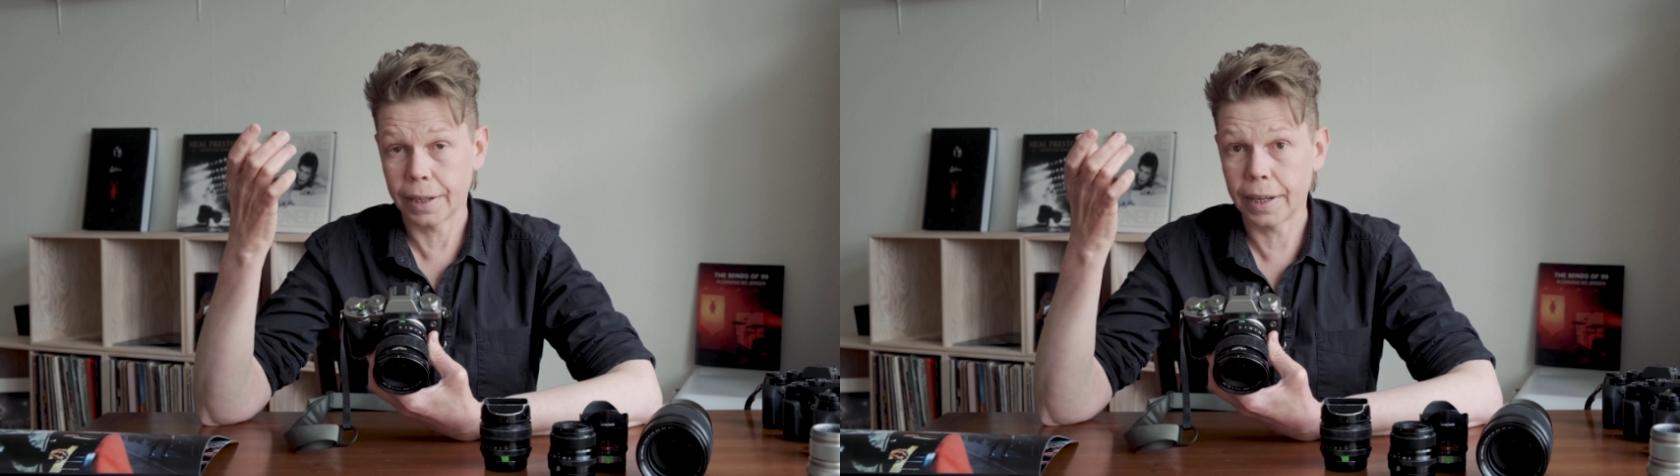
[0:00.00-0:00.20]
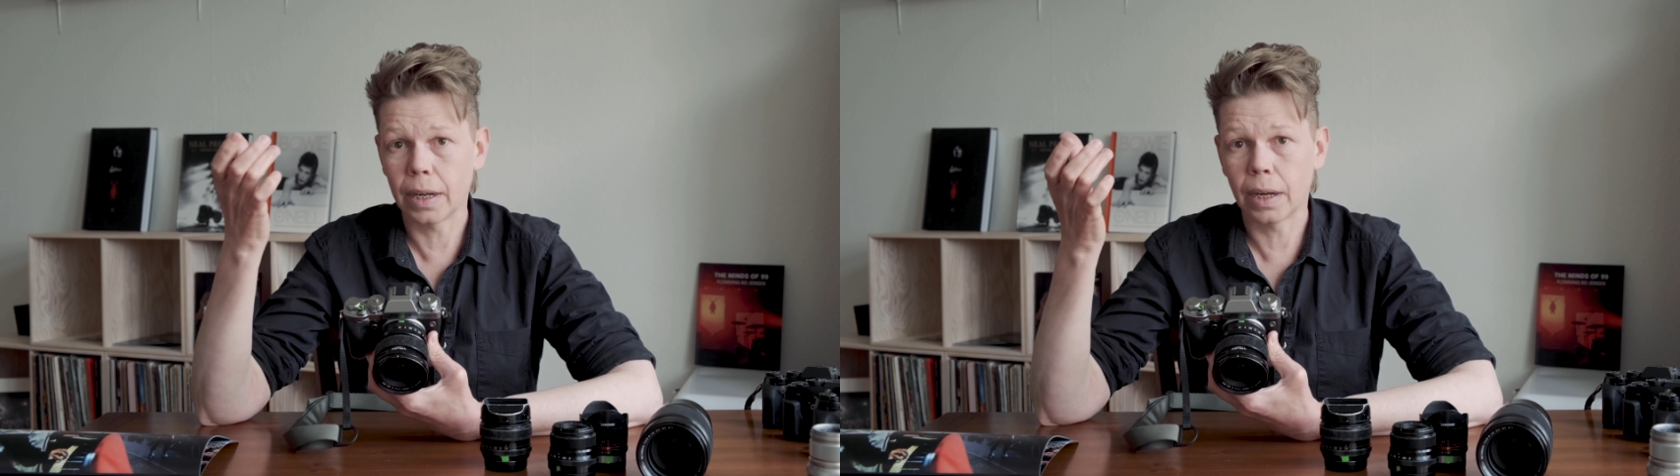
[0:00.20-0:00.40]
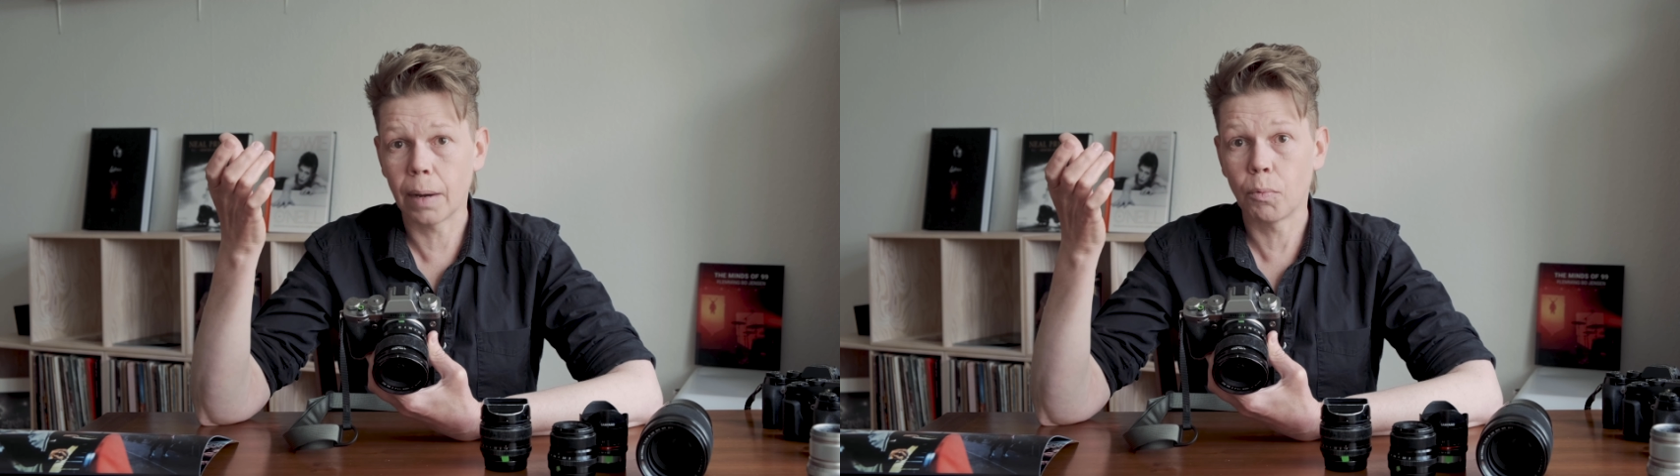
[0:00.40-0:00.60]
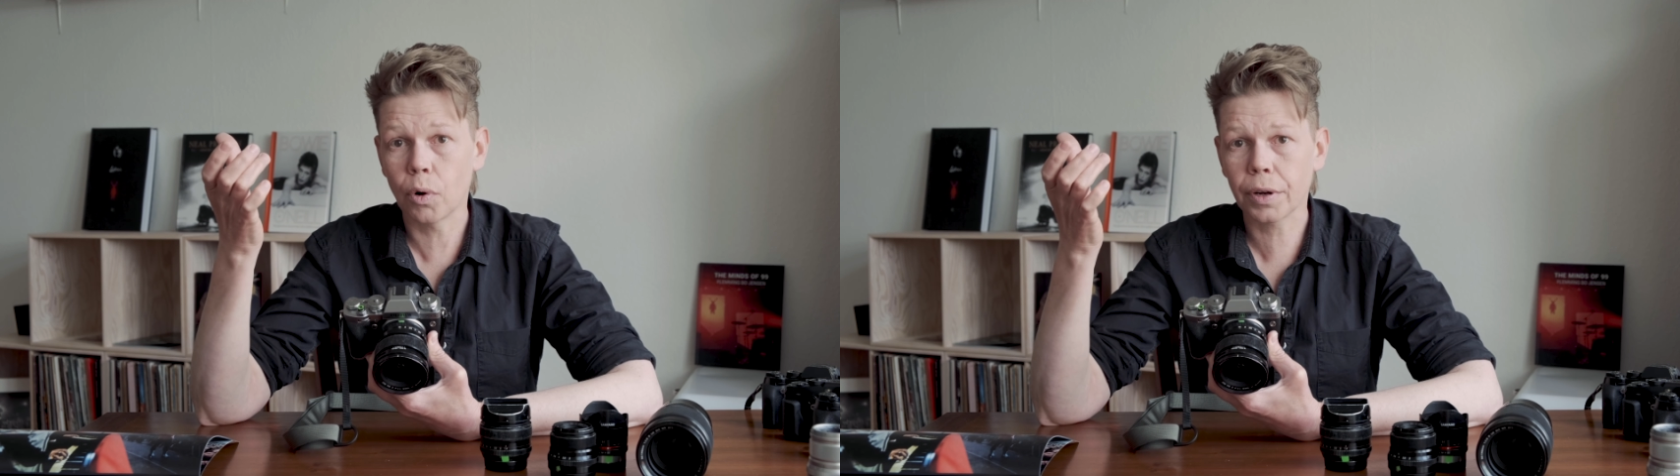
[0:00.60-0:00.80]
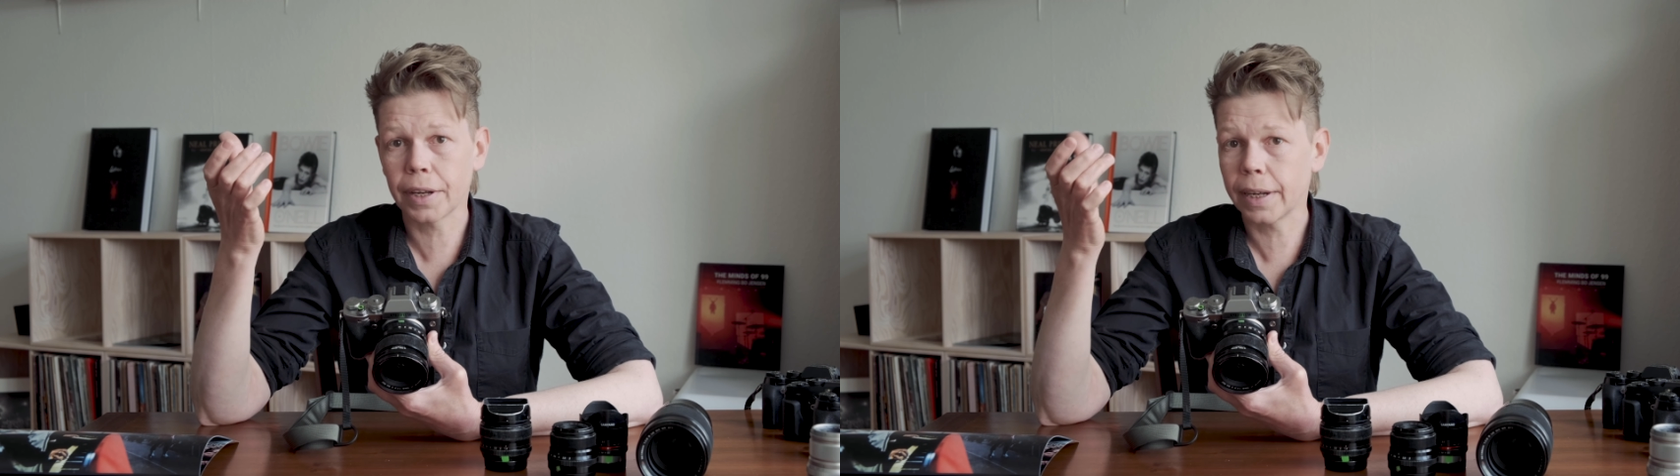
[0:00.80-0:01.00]
again, I'm
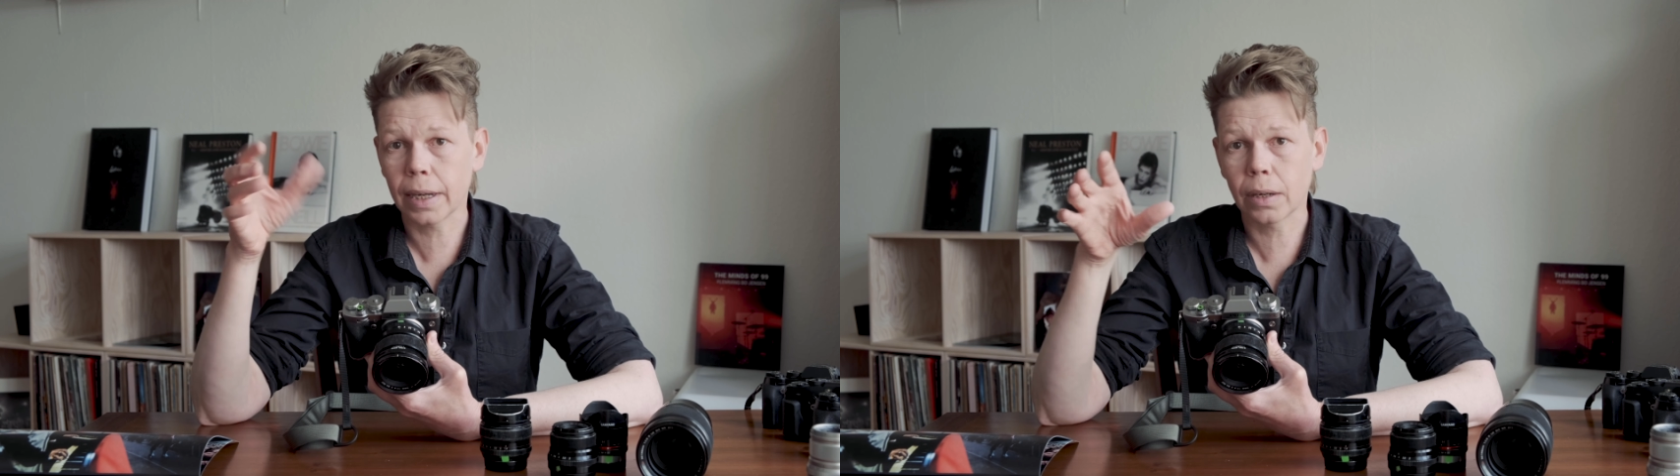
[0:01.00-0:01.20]
working.